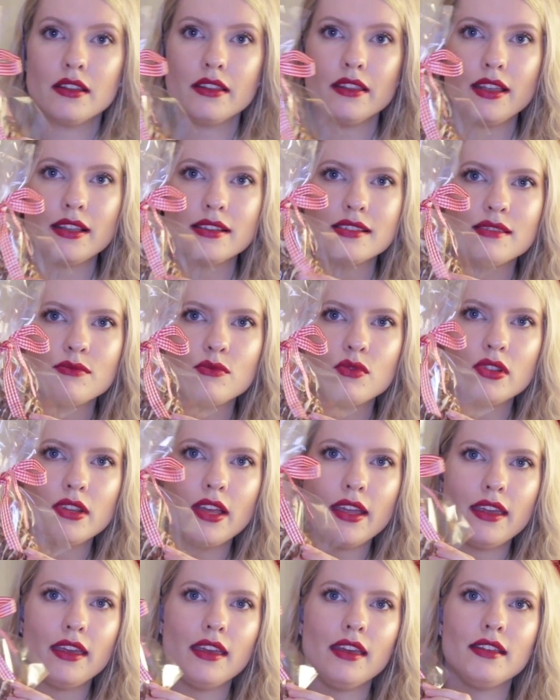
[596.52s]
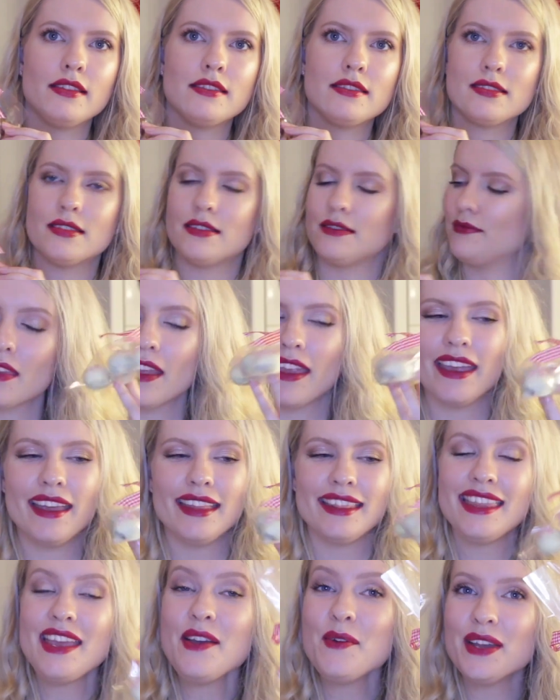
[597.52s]
that's more like it.
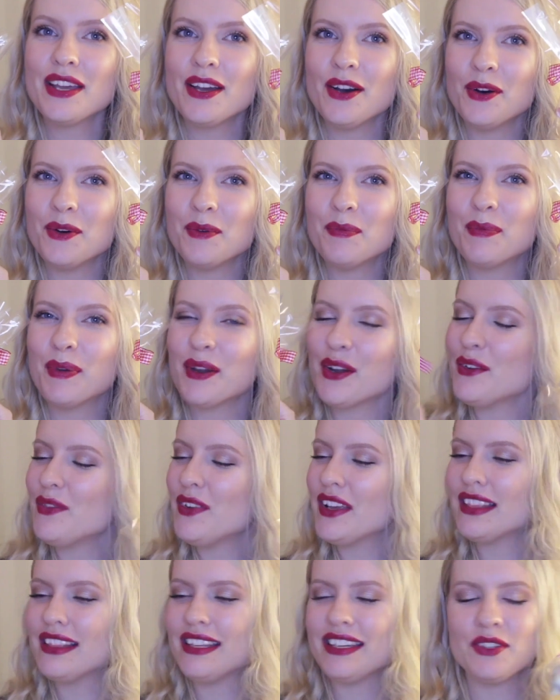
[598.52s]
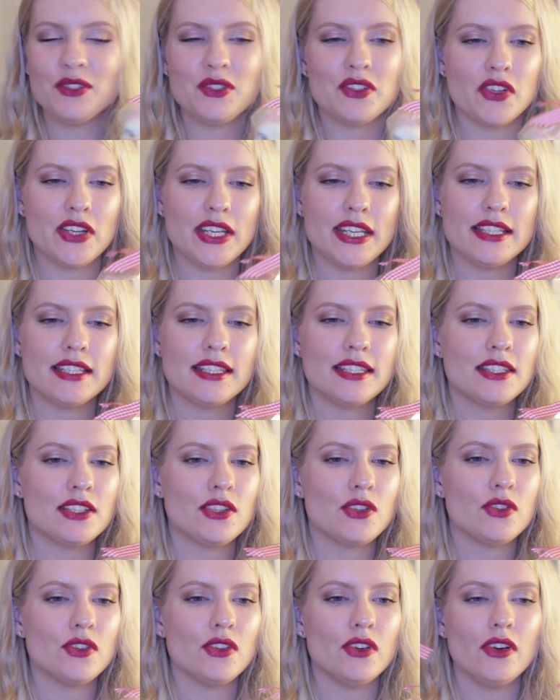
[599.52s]
There we go, perfect little treats
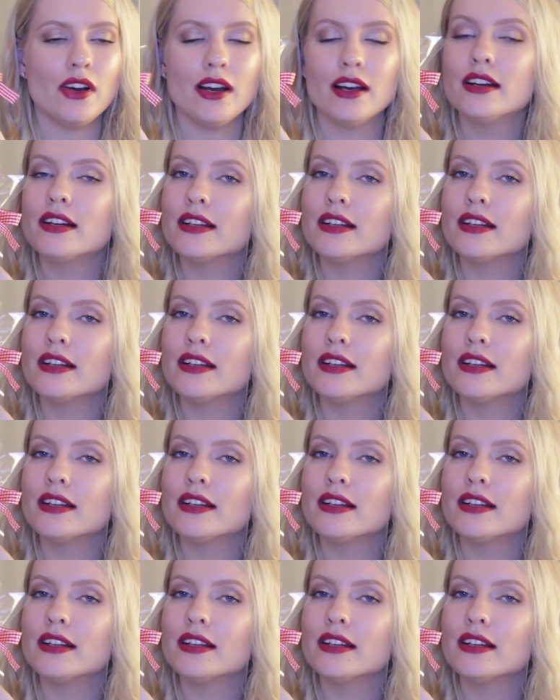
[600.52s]
to